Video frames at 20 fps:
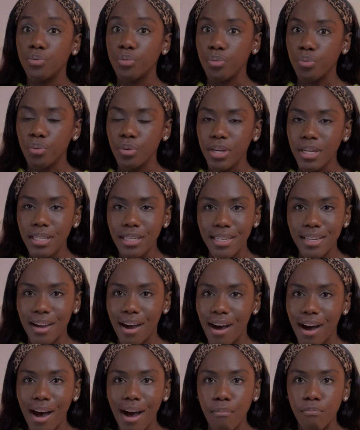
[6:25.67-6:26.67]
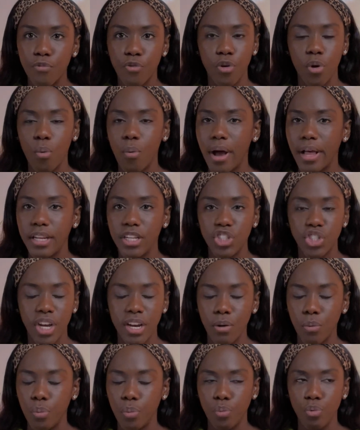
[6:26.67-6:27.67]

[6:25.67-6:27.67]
really calm for a while in China.